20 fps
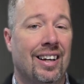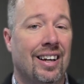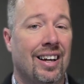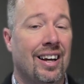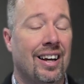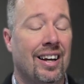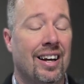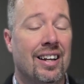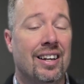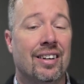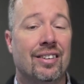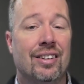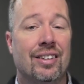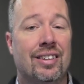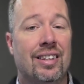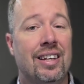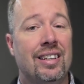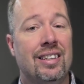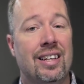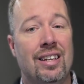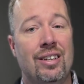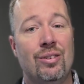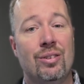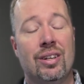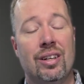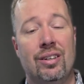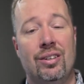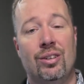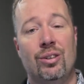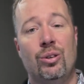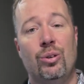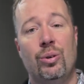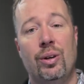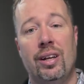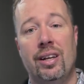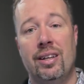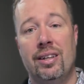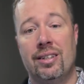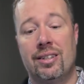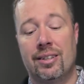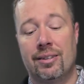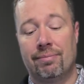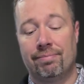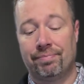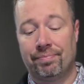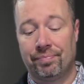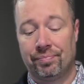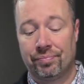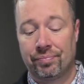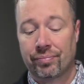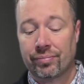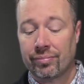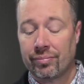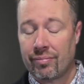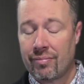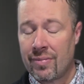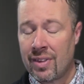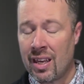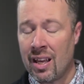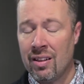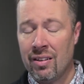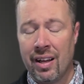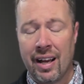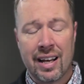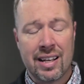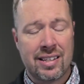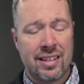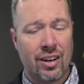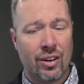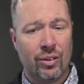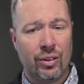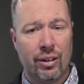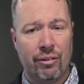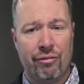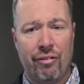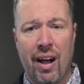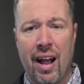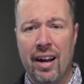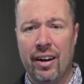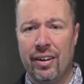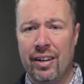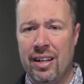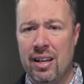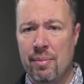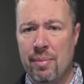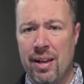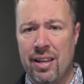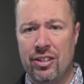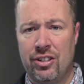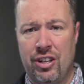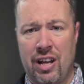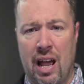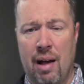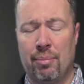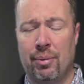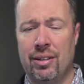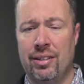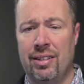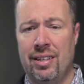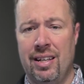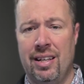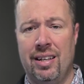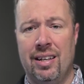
Another thing that you can do is, like I said earlier, fire EMS chaplaincy.